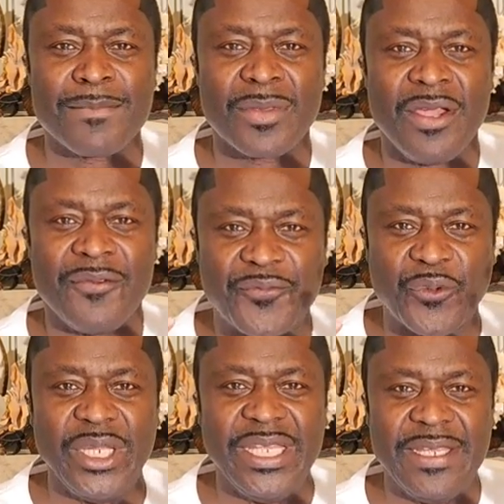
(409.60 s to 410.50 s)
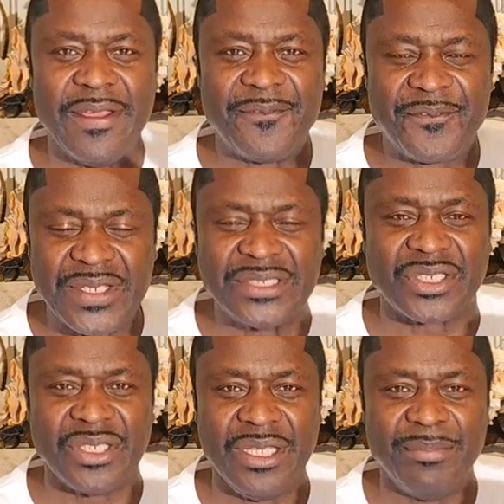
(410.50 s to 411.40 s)
free
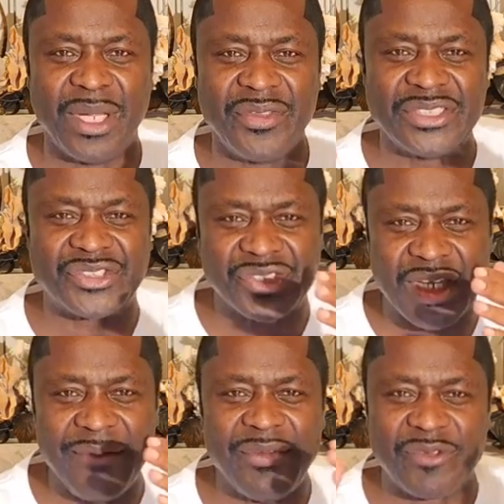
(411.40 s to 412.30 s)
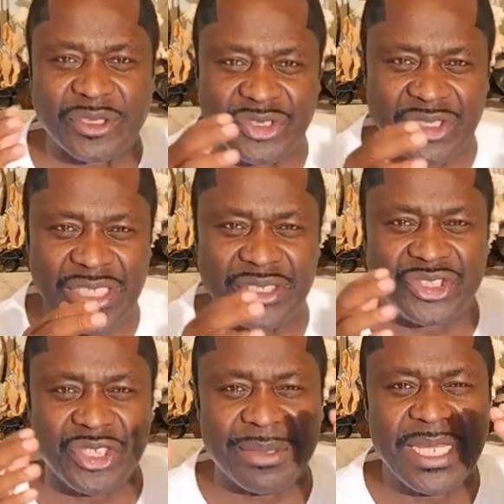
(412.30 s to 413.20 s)
physically, but this slavery versus
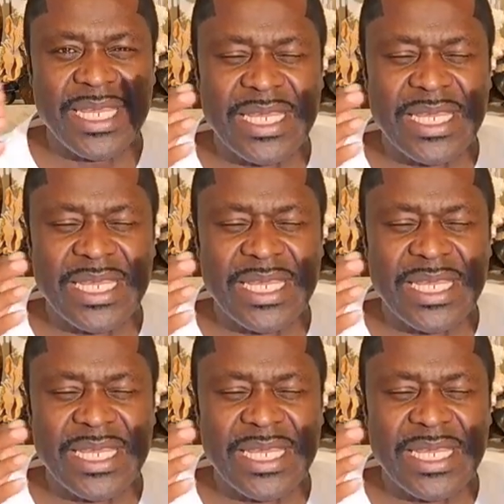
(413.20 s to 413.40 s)
leadership